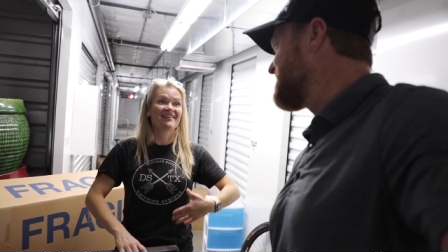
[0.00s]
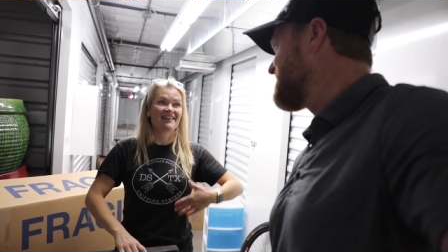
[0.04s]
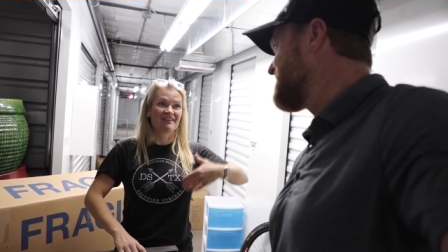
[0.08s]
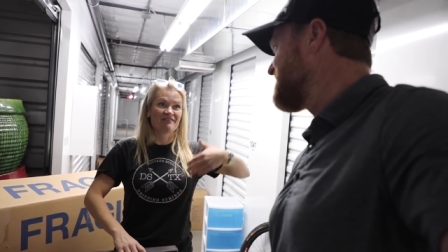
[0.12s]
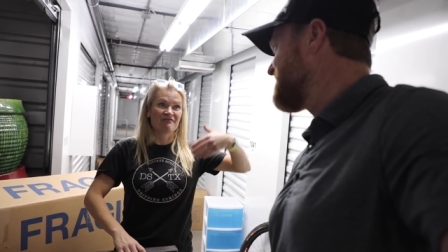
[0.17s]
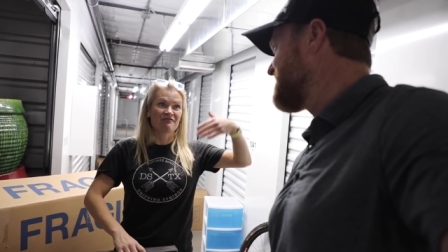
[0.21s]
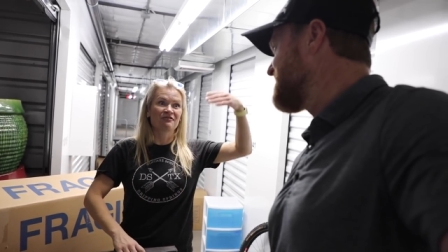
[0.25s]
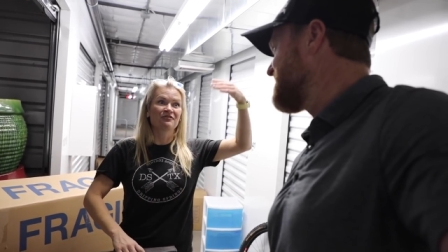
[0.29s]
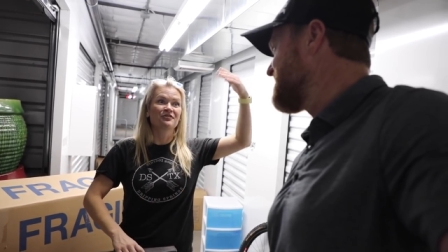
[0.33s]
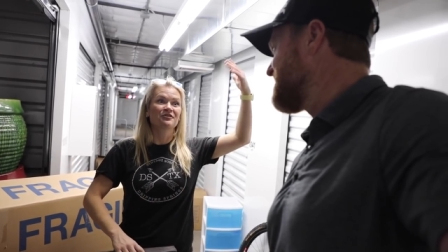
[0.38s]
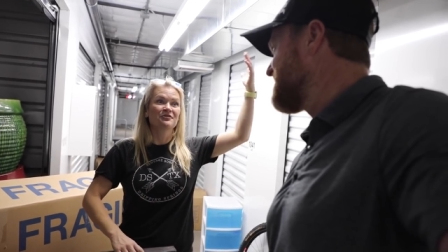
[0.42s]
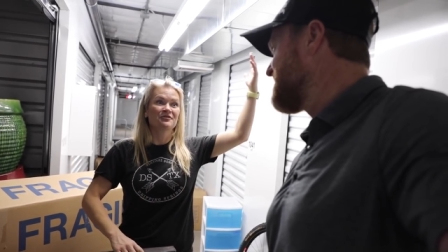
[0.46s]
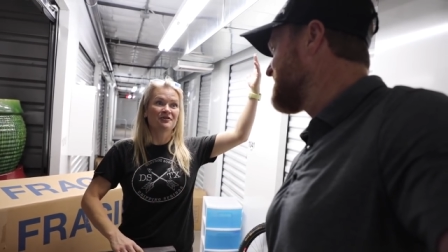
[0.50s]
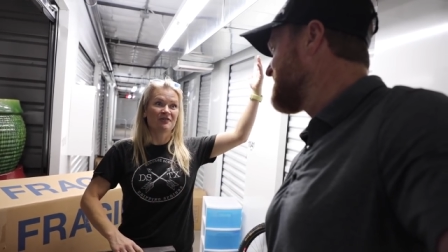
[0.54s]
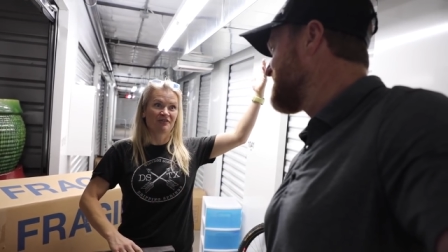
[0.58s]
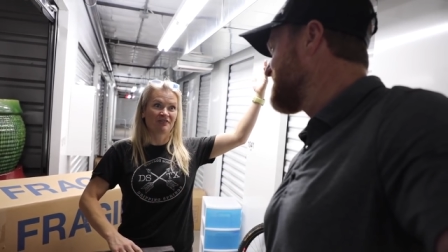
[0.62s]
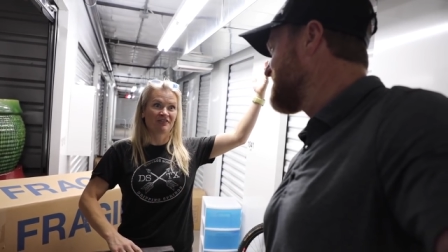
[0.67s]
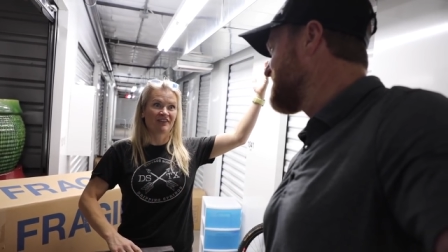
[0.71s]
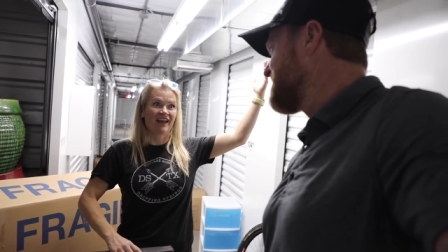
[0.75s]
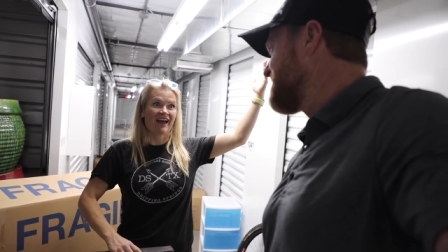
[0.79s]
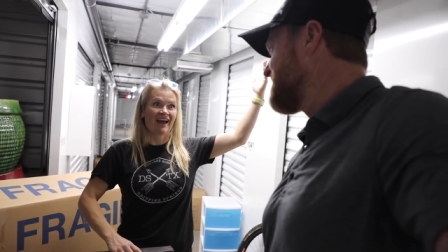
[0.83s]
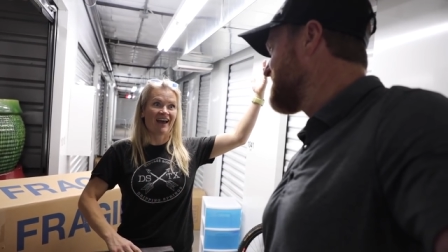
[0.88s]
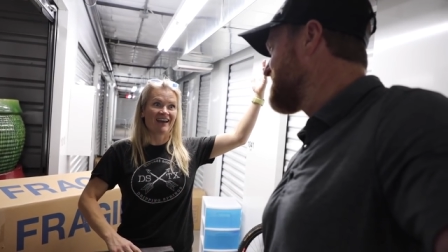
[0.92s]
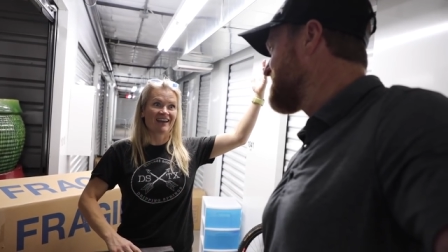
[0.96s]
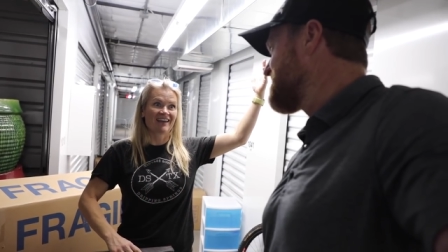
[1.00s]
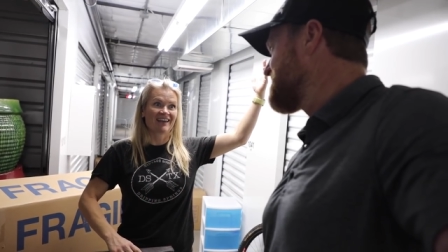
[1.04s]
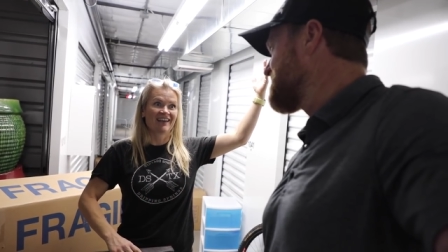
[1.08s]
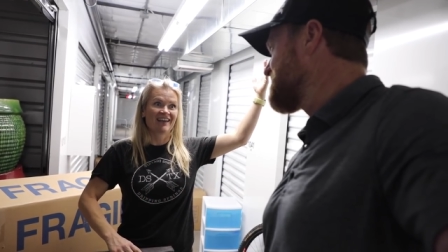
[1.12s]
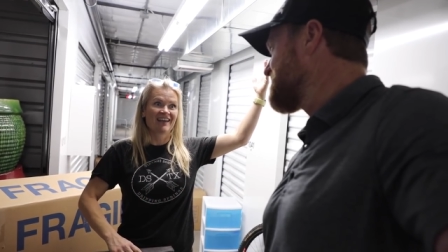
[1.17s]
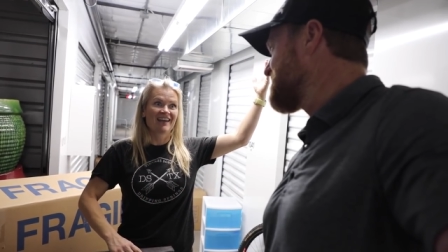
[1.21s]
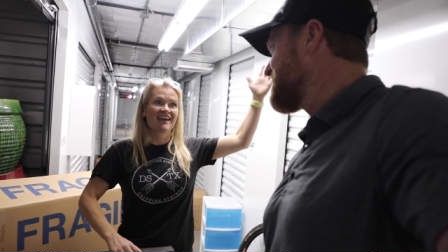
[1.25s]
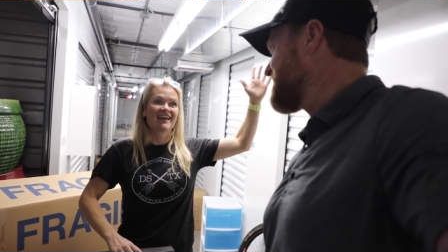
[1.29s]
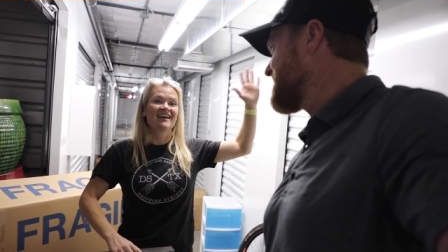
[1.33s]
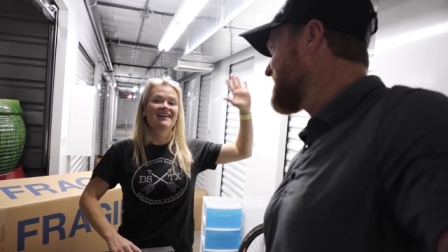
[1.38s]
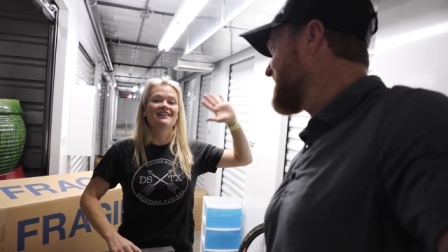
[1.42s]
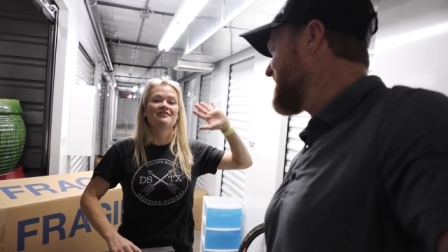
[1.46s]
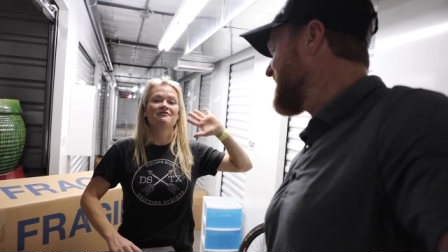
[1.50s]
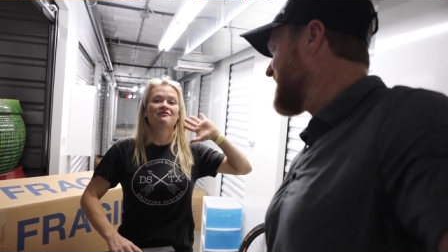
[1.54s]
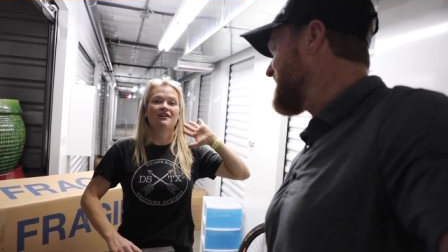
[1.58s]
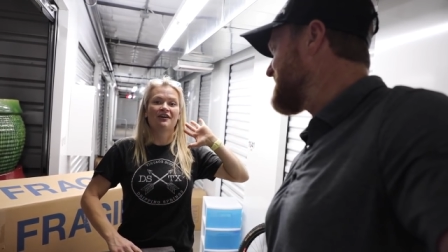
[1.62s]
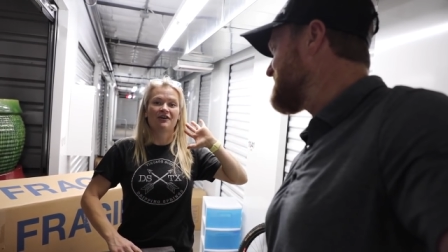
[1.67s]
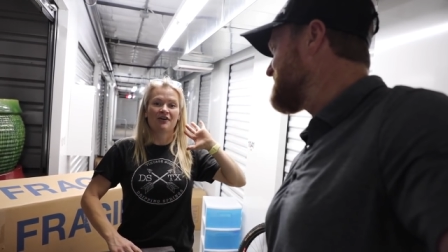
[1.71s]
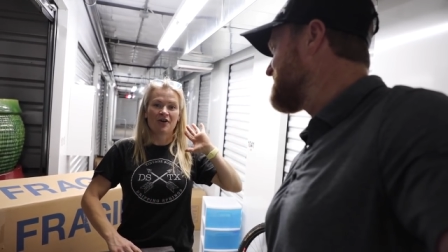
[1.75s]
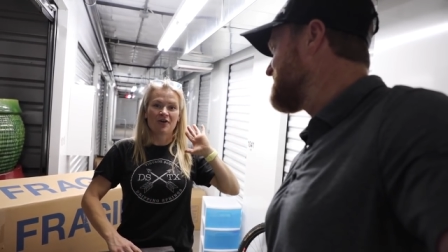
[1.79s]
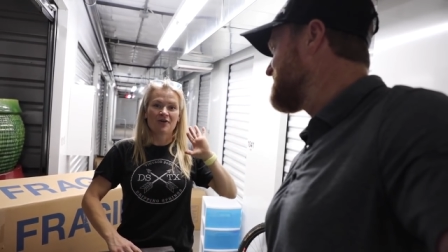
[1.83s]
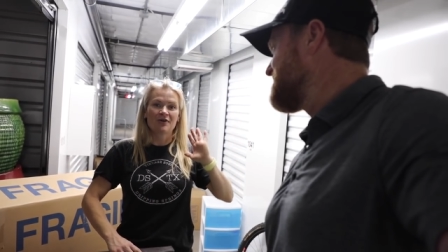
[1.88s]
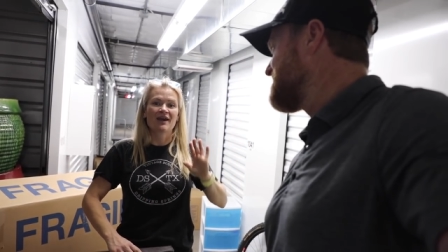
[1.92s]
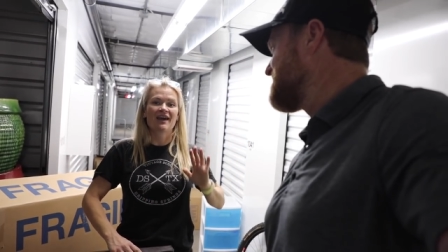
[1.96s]
then they flew the flag. And he yeah.
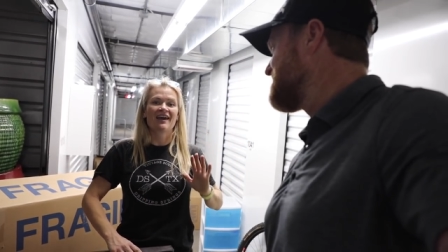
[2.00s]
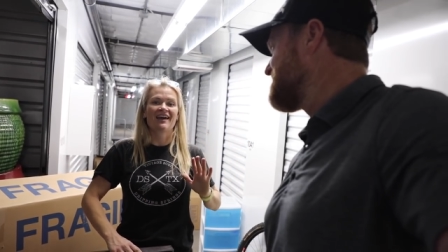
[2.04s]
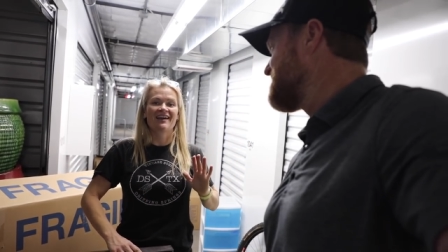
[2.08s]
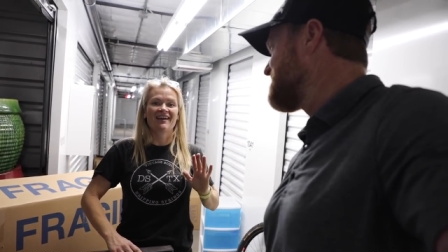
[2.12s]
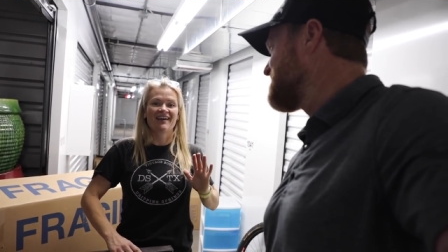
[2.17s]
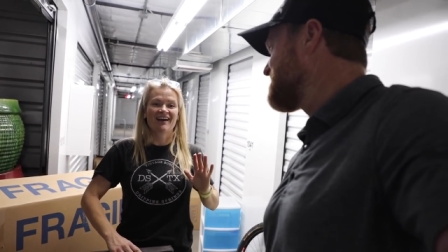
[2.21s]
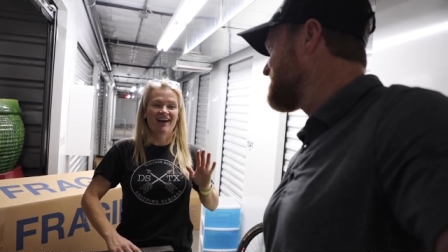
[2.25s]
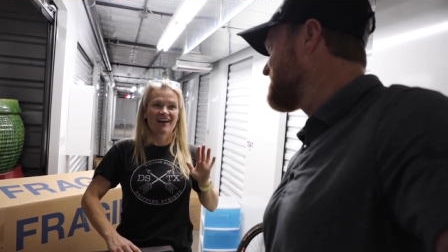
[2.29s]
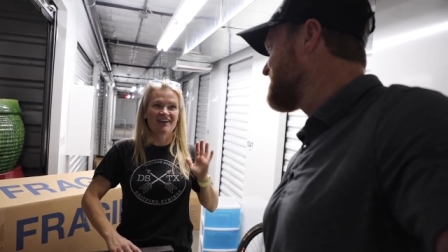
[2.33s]
felt, okay,